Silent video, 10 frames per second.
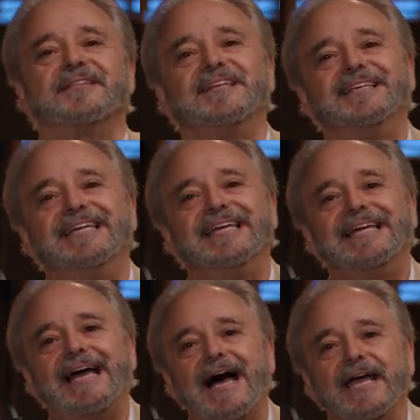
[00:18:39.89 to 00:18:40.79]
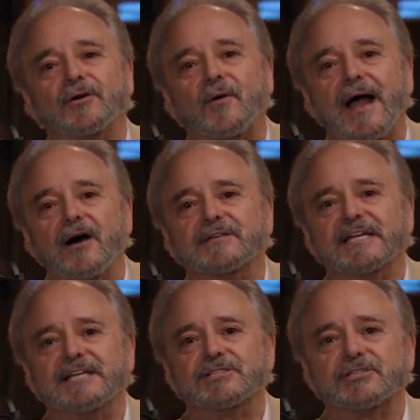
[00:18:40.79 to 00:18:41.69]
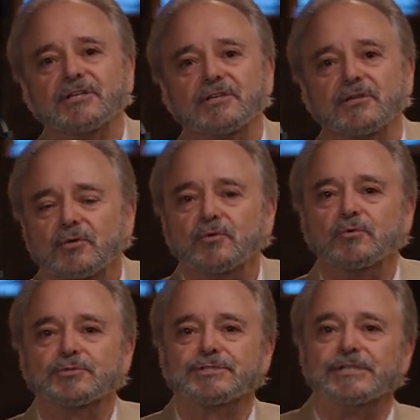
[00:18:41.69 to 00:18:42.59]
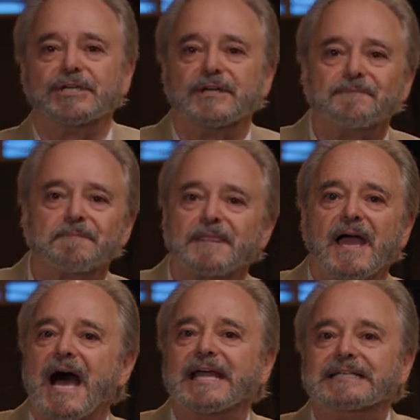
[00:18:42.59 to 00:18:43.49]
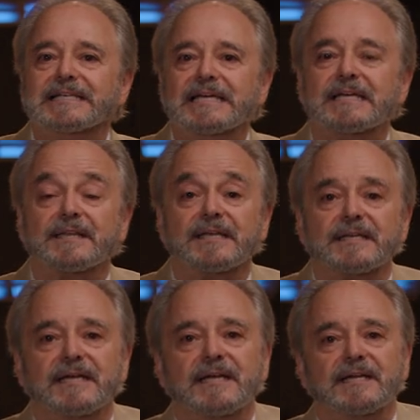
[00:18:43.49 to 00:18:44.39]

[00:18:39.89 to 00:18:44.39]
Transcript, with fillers: The DEI crowd needs to lose the idea that